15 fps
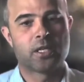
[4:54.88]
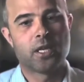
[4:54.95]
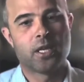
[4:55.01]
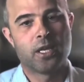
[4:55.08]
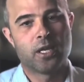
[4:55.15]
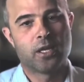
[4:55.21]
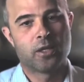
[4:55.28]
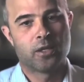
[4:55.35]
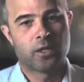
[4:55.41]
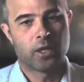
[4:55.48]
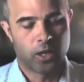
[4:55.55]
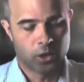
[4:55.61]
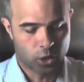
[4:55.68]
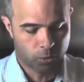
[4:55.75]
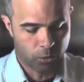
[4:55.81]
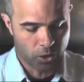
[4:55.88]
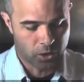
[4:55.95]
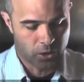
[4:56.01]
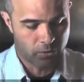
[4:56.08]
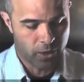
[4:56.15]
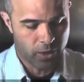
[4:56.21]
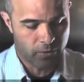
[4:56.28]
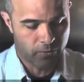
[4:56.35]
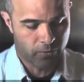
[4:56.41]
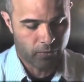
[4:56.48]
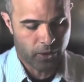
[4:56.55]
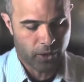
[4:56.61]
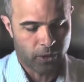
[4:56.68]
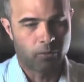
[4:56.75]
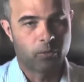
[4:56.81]
the lunchbox, we've
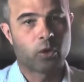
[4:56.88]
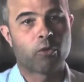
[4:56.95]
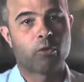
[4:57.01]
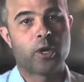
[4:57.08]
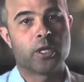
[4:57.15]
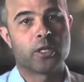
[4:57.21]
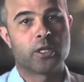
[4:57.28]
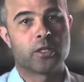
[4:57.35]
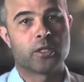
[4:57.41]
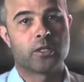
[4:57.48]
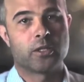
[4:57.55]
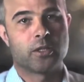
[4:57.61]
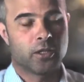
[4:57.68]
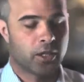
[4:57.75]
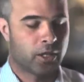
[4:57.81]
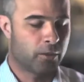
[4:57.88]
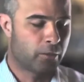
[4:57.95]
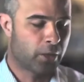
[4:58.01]
created a